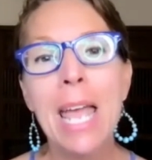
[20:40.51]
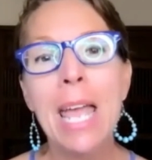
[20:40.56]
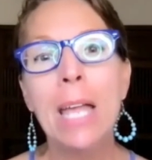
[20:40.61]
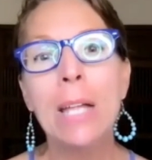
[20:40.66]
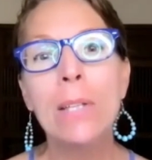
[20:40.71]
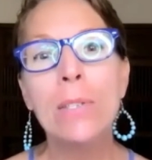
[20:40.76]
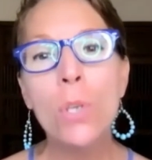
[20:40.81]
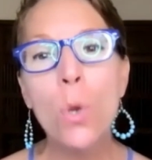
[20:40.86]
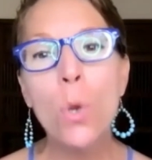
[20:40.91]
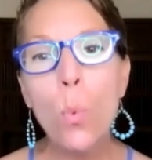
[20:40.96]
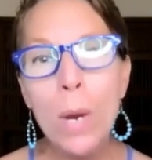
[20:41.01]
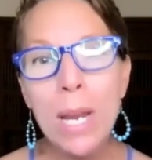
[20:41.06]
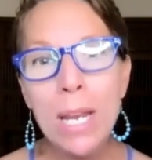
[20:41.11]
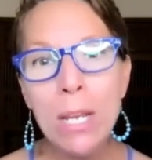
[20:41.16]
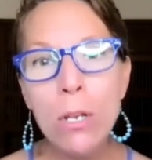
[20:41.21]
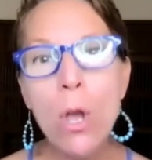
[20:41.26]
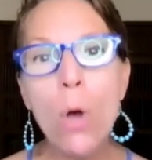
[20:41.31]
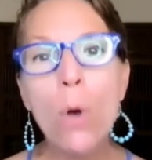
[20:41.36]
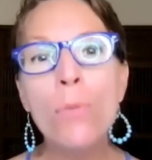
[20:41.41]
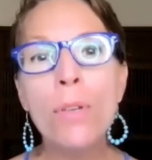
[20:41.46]
And so we
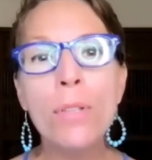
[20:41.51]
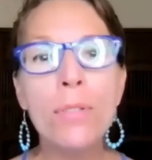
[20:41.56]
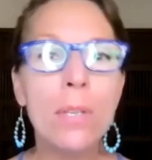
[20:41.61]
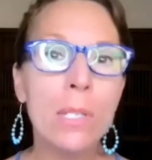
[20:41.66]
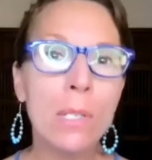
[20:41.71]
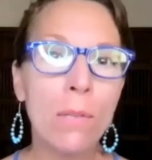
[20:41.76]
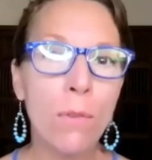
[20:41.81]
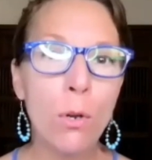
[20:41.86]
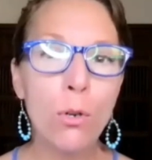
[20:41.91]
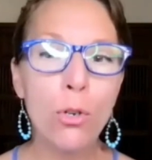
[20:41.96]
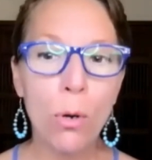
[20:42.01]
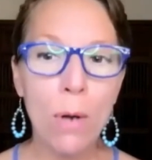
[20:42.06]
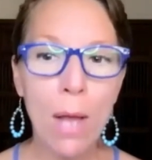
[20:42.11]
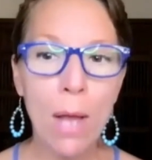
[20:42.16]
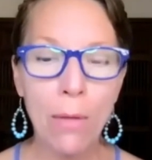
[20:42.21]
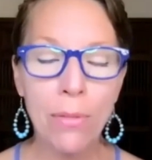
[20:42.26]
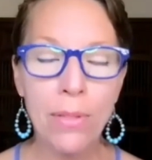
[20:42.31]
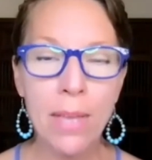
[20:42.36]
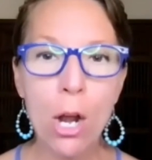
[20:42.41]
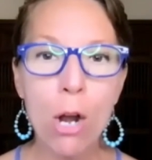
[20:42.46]
know that this future
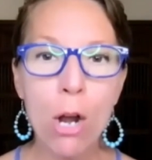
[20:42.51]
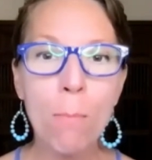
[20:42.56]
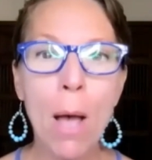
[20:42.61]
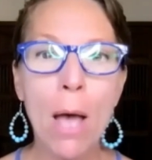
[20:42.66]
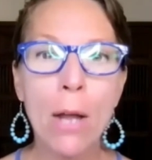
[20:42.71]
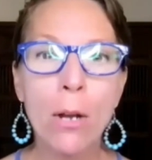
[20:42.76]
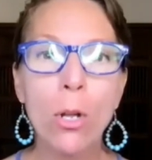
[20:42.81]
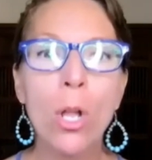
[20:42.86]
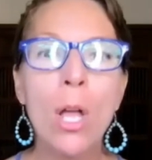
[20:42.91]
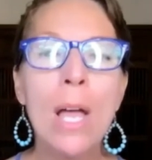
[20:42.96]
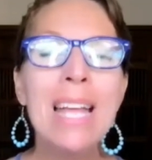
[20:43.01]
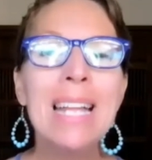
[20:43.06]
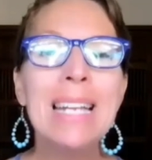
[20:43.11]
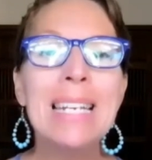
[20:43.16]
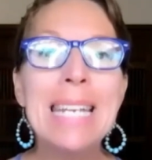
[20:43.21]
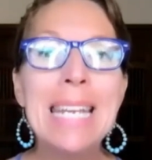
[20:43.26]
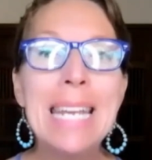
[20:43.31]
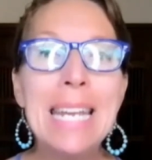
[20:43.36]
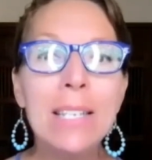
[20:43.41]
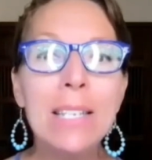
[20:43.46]
healthcare model
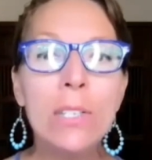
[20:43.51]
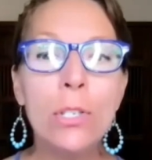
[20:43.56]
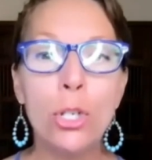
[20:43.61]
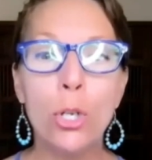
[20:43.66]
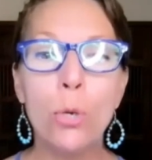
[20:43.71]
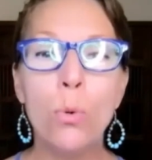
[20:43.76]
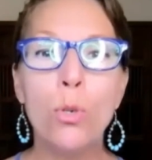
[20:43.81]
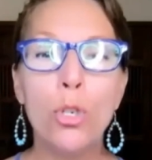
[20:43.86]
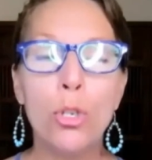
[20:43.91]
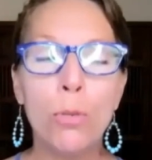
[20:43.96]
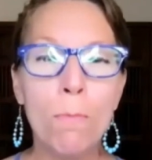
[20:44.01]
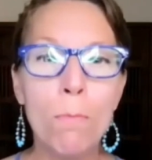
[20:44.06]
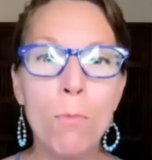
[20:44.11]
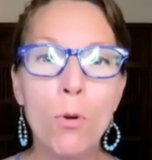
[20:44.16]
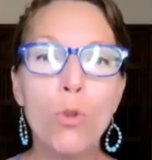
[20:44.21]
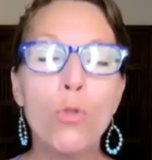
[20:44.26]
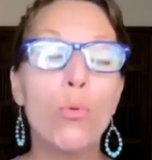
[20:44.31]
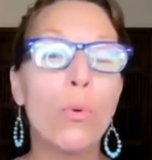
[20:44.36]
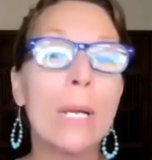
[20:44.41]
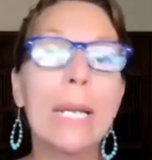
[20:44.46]
needs to
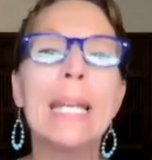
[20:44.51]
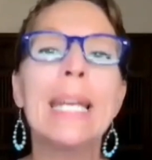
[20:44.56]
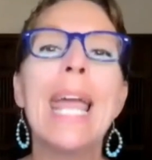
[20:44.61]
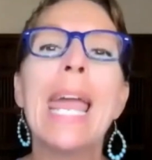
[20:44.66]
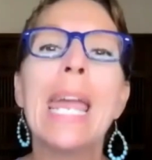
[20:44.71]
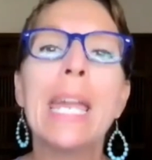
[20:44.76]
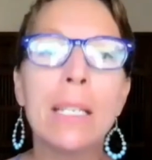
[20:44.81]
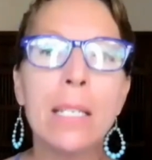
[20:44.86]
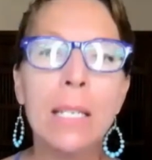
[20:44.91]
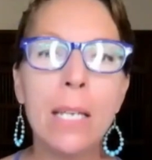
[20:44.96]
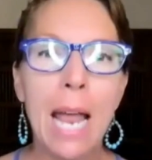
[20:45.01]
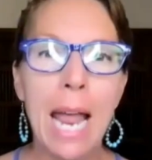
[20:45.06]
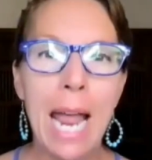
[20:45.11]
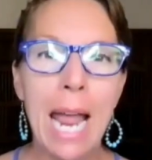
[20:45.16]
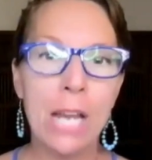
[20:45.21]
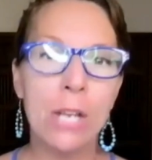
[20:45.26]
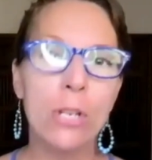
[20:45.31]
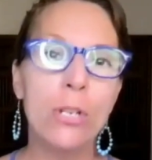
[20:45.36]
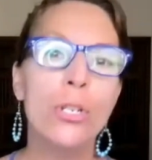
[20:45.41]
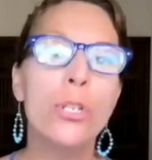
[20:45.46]
create
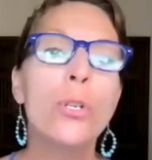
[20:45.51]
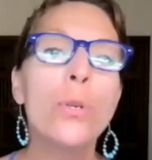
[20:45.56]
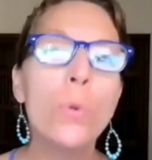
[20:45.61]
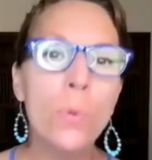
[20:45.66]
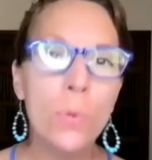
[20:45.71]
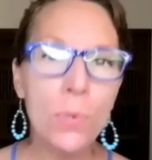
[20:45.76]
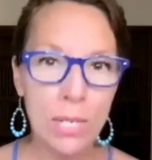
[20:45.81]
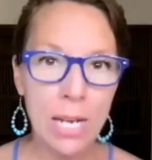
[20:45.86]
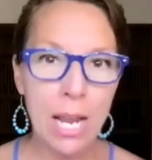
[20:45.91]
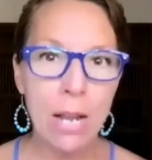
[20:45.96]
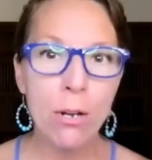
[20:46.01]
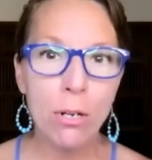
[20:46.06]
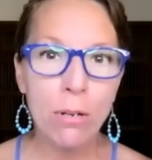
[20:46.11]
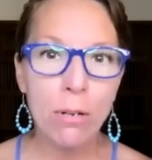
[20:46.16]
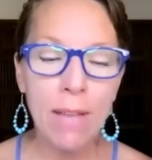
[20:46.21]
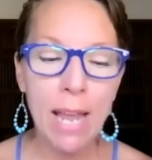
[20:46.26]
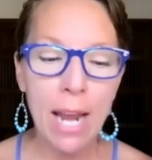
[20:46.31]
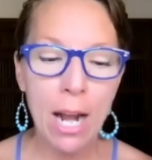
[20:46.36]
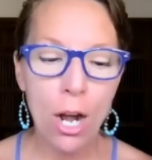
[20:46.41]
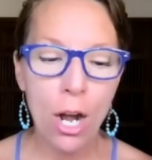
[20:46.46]
a new standard of
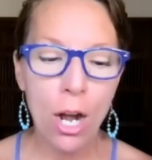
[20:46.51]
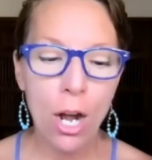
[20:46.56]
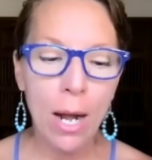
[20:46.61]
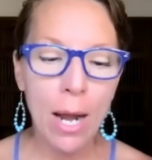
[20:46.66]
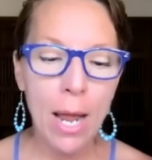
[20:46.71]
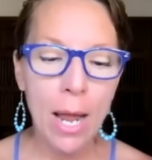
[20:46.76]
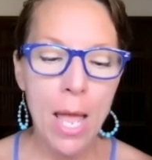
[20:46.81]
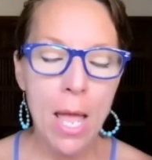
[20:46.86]
care.